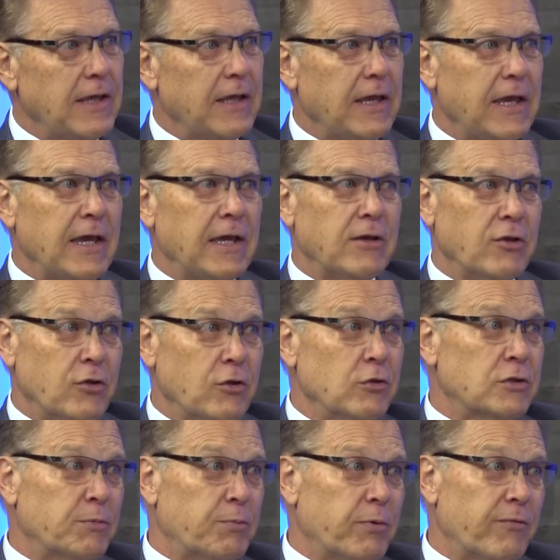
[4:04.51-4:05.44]
And to
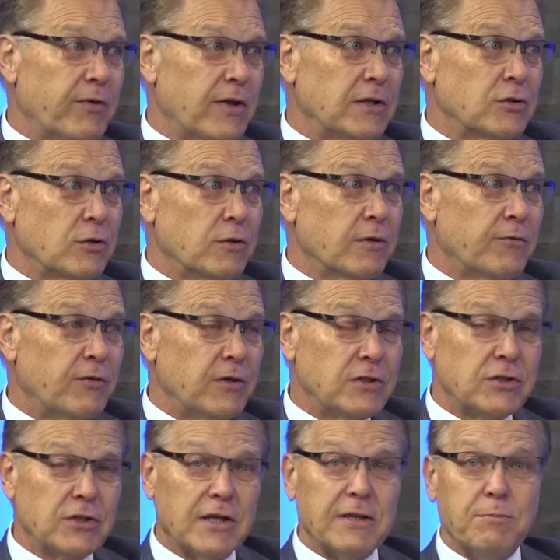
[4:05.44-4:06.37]
use a professional
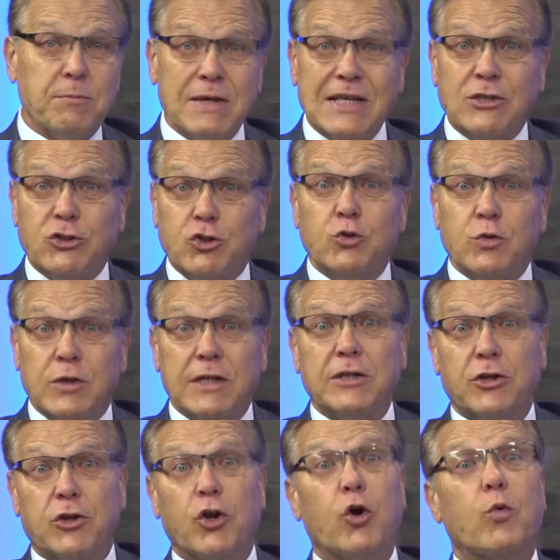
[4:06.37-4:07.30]
efficiently means you
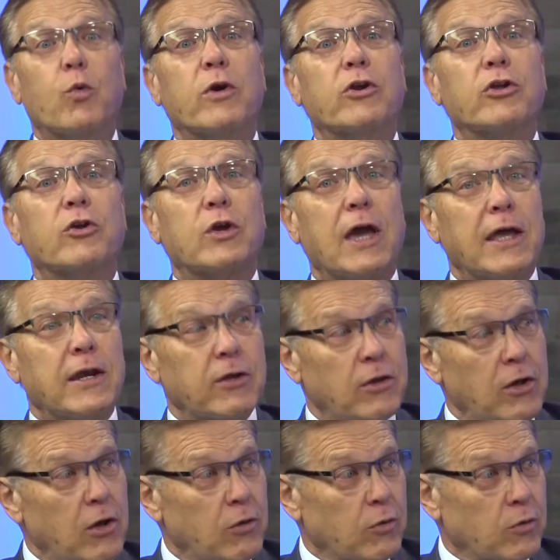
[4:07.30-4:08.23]
need to know where you got to
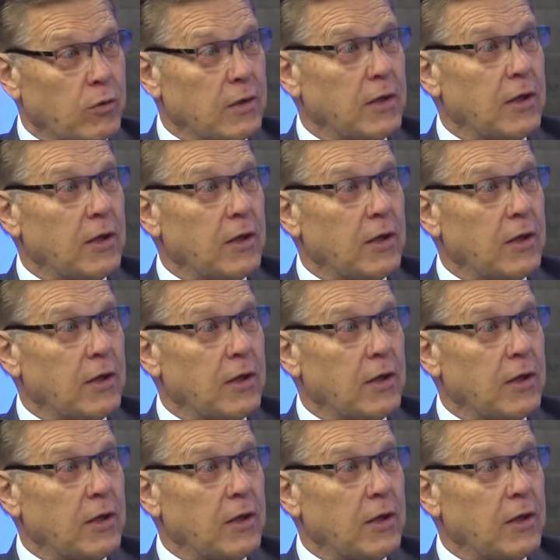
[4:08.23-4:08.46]
go.